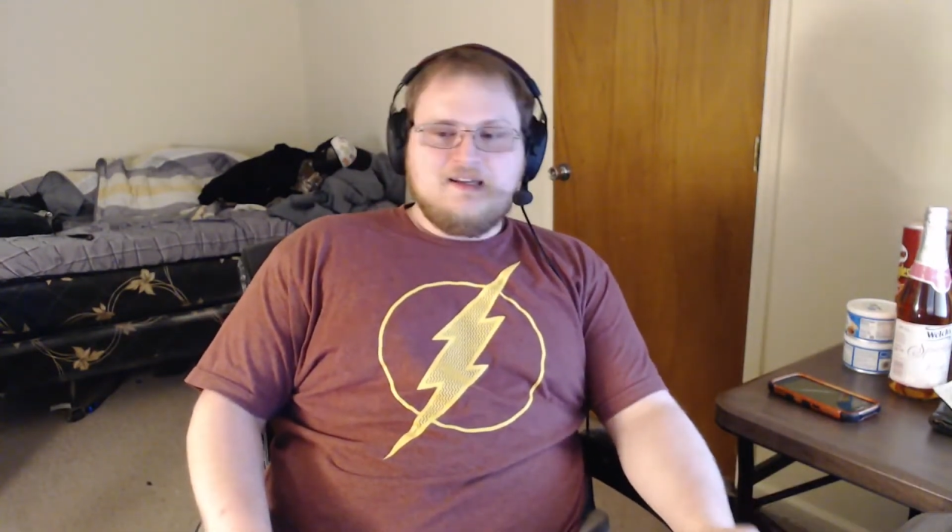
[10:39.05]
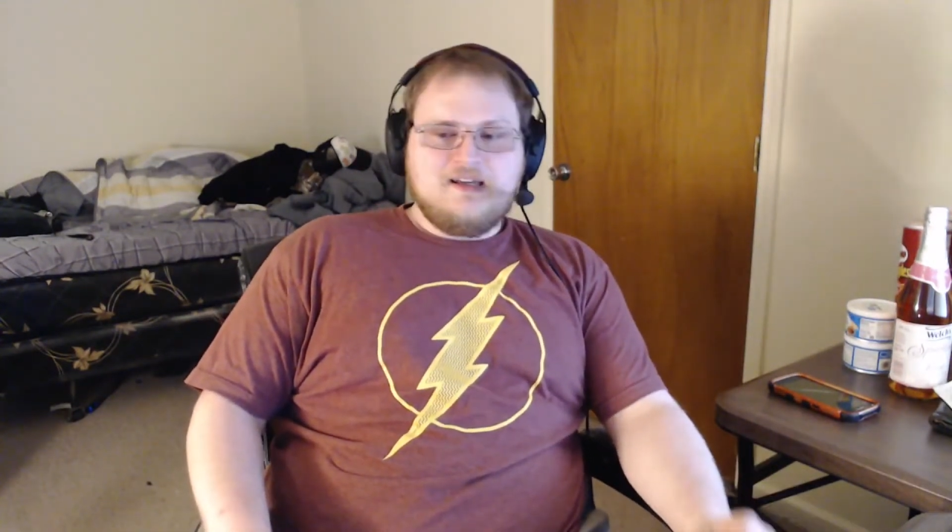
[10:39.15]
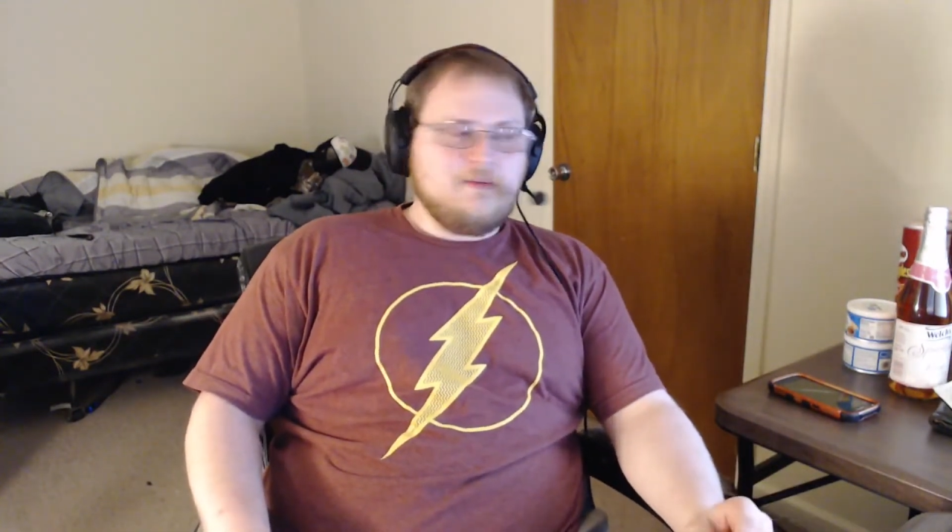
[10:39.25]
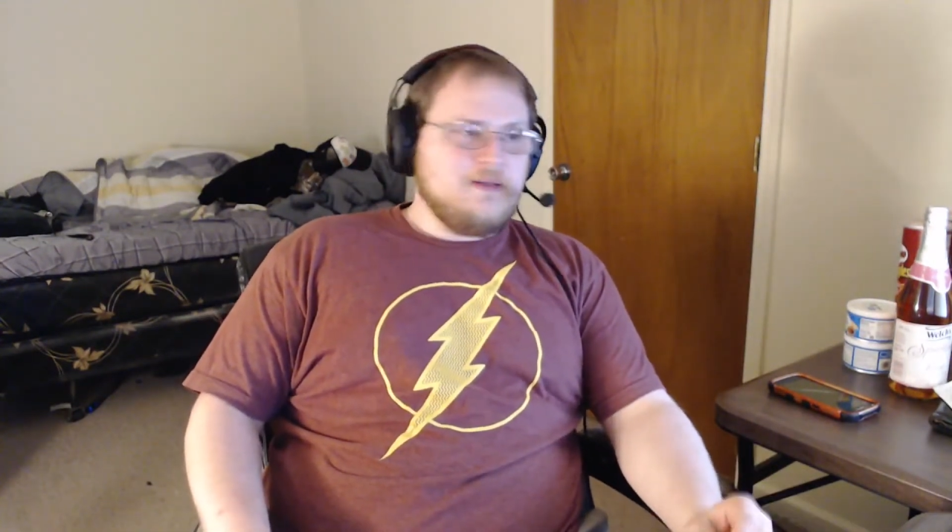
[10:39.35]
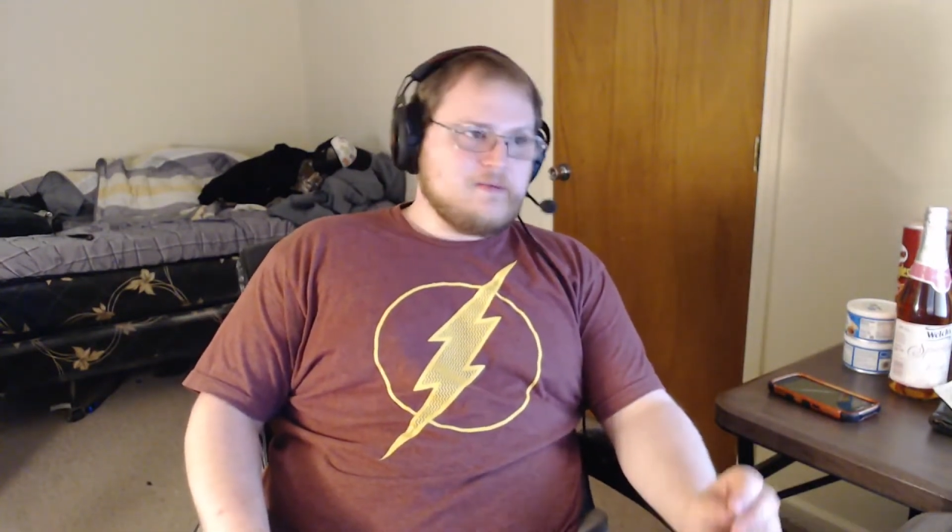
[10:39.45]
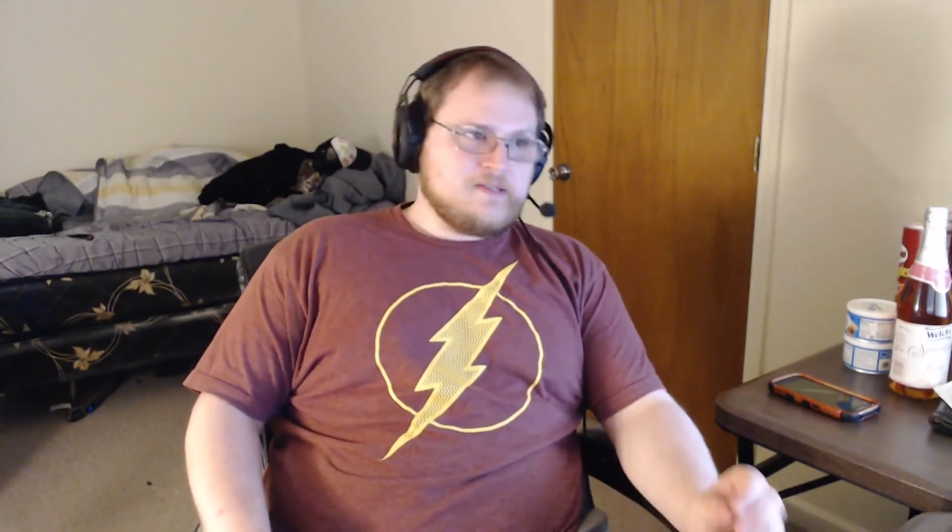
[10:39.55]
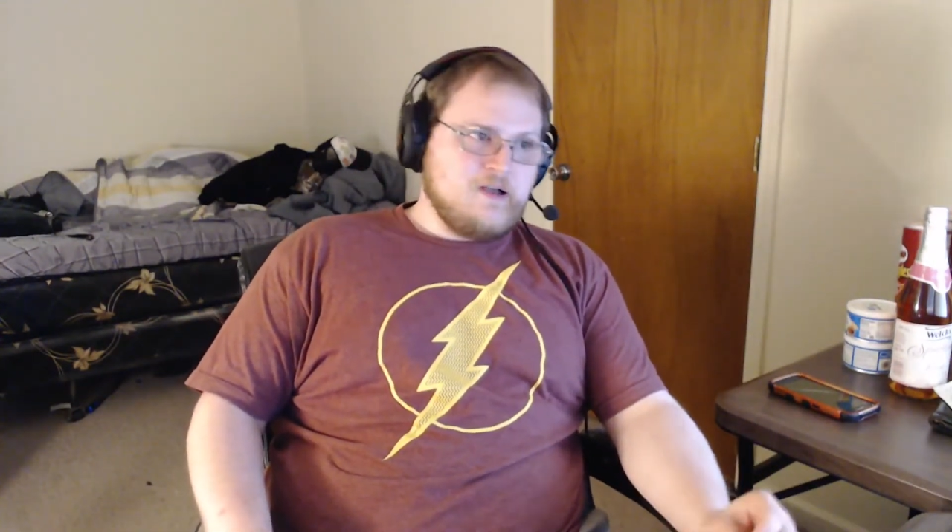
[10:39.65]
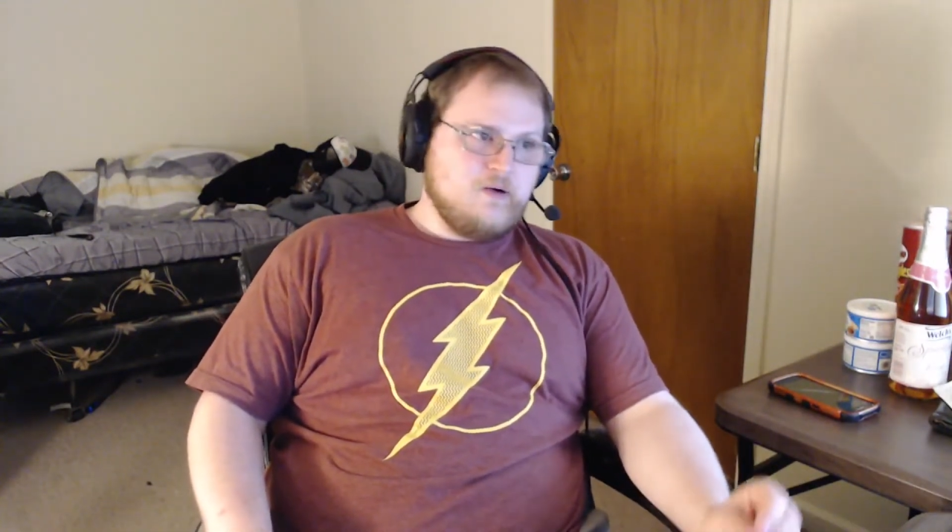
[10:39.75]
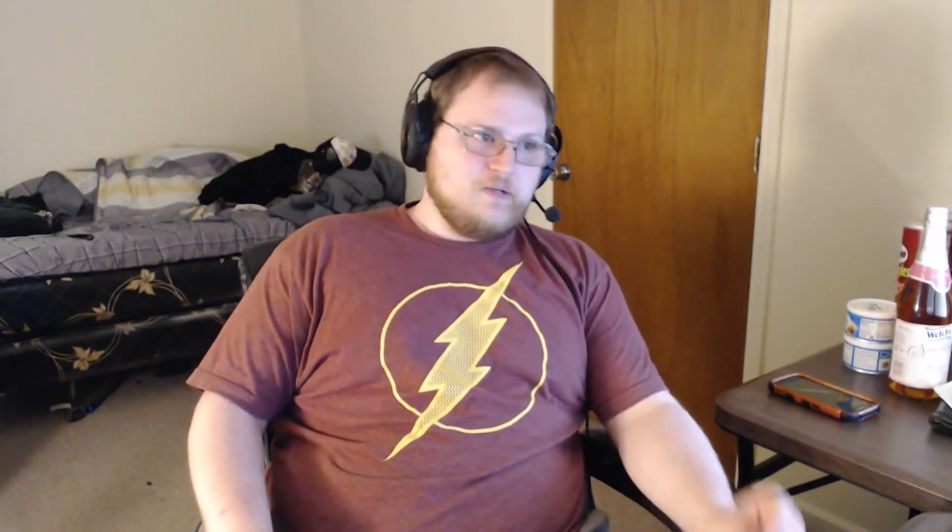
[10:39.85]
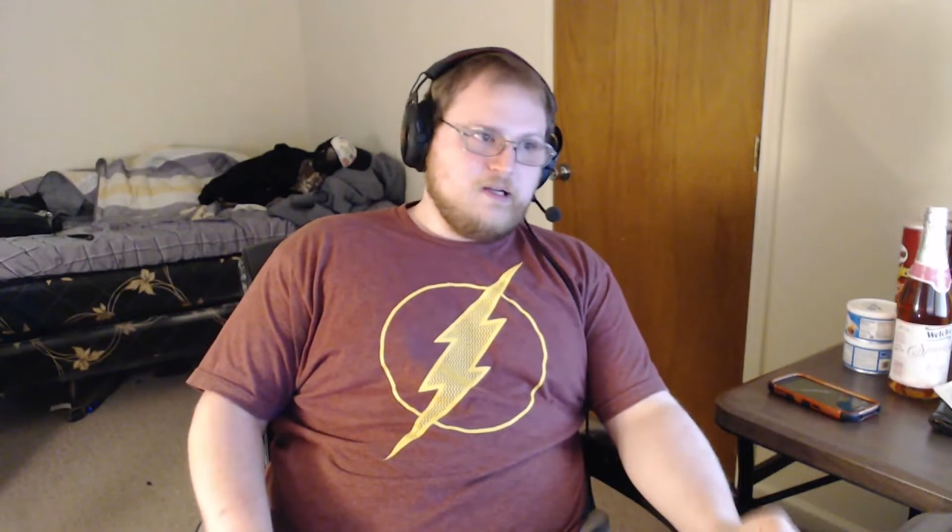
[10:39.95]
I mean, it was
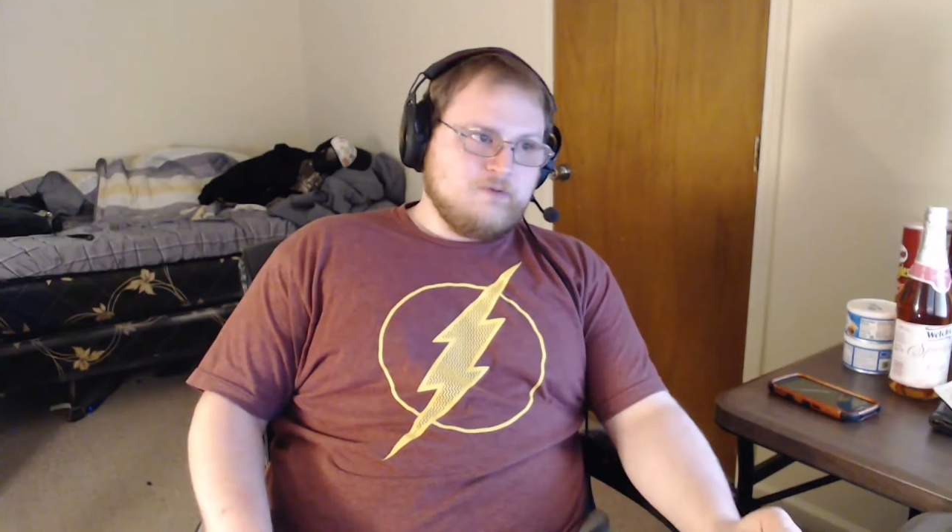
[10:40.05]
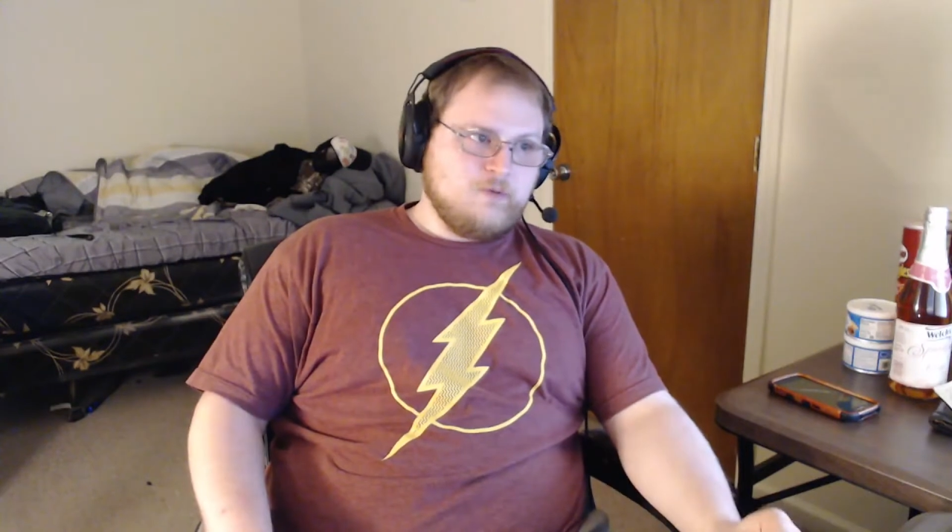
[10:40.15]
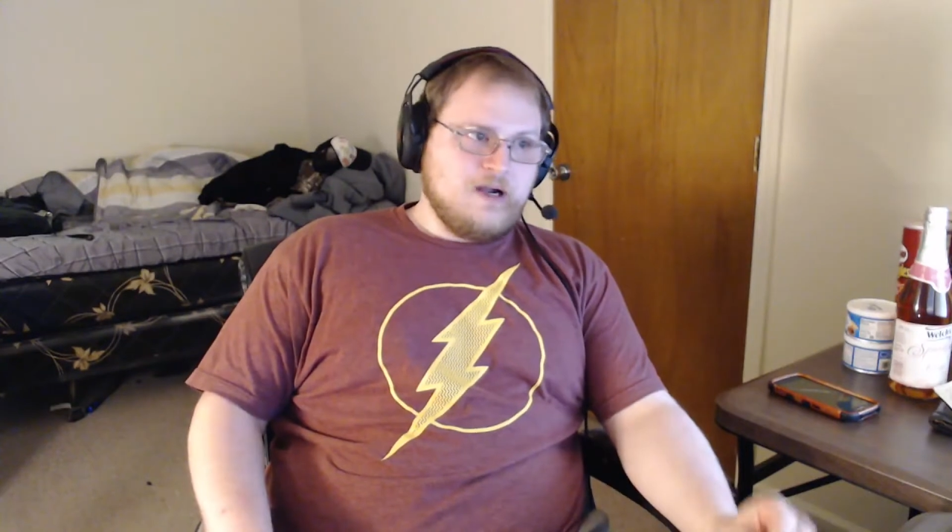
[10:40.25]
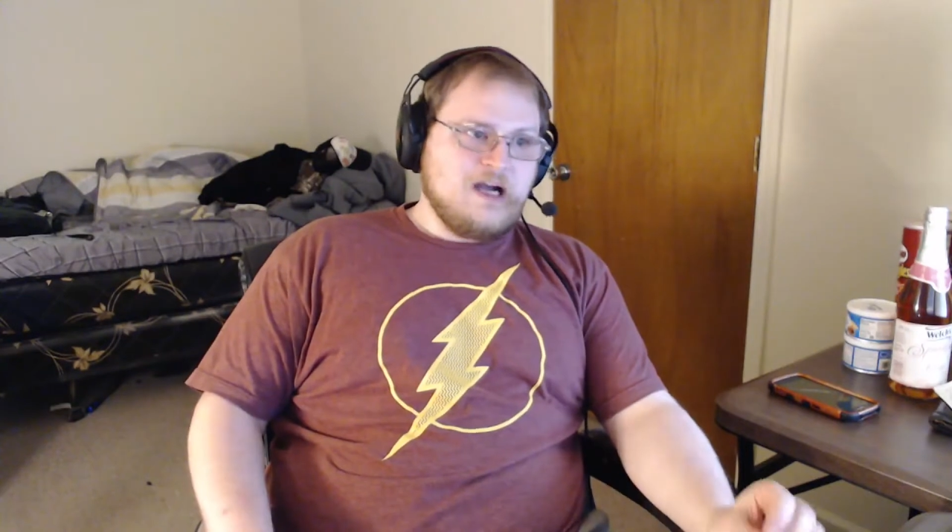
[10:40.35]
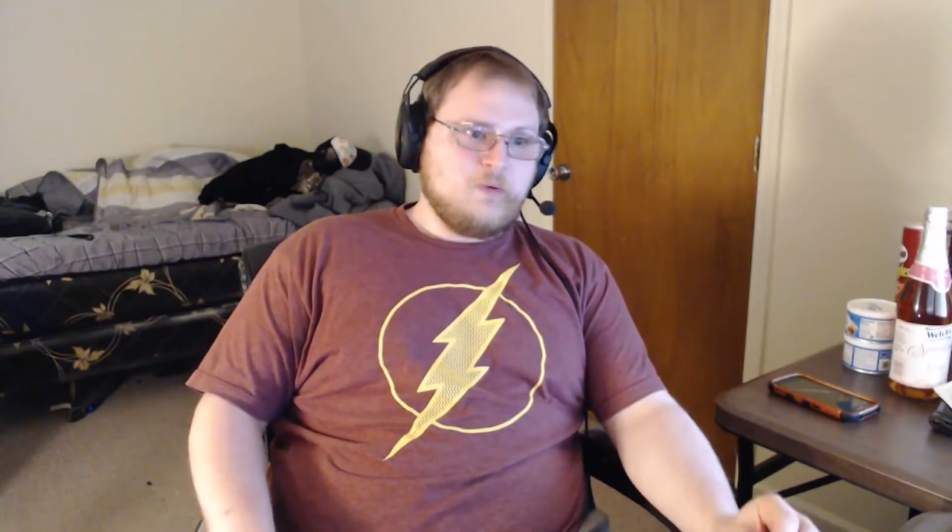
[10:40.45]
cold enough to where I